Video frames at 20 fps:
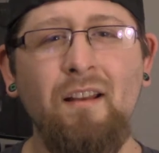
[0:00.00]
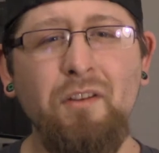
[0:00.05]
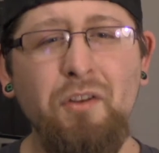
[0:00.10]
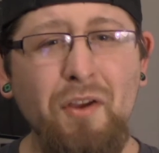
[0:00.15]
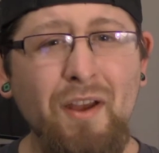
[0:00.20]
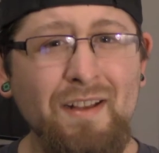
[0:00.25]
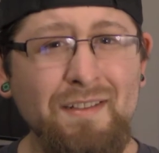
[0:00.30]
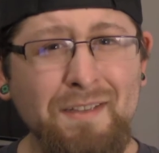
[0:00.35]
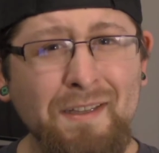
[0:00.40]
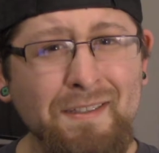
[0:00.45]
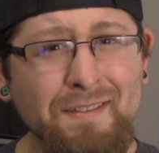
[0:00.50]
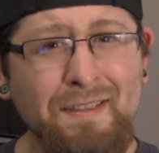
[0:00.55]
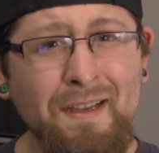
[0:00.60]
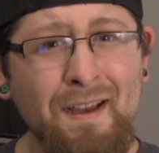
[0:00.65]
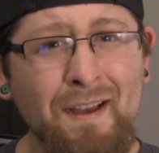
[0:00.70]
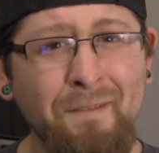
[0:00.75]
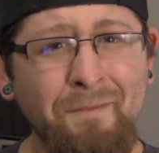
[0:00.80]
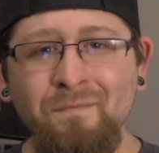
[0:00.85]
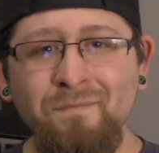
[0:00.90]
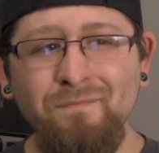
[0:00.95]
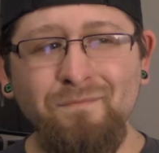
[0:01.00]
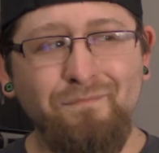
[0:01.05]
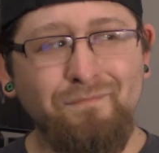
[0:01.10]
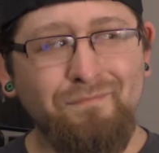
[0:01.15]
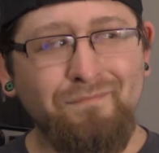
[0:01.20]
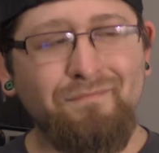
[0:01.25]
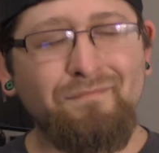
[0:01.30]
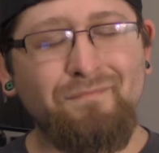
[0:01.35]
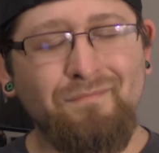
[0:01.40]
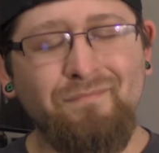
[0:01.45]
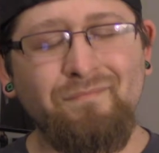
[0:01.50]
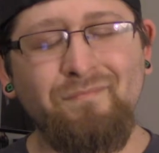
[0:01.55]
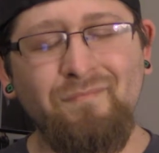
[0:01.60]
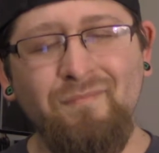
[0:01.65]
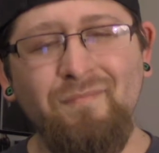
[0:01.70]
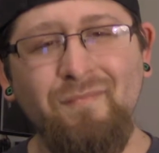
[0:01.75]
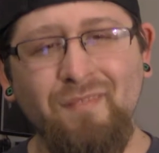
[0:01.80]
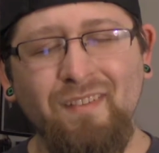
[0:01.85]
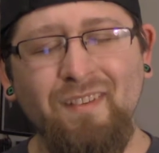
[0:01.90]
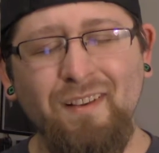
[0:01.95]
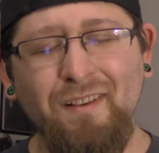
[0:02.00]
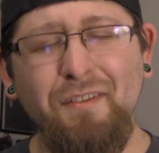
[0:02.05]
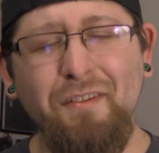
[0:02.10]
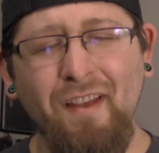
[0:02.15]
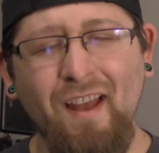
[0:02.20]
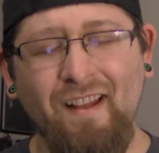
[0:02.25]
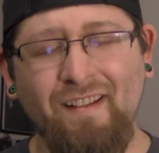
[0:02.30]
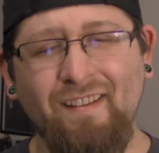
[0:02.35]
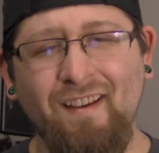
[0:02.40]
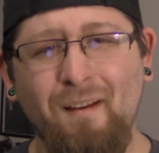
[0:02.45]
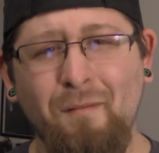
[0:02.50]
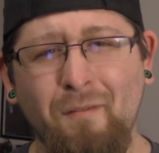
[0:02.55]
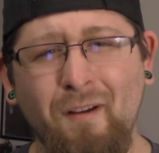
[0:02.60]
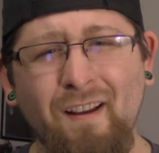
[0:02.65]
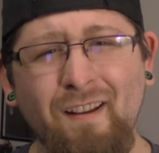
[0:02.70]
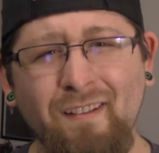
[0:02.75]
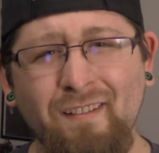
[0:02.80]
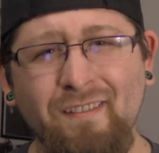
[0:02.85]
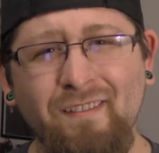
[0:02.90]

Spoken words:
You guys got time? You got time, right?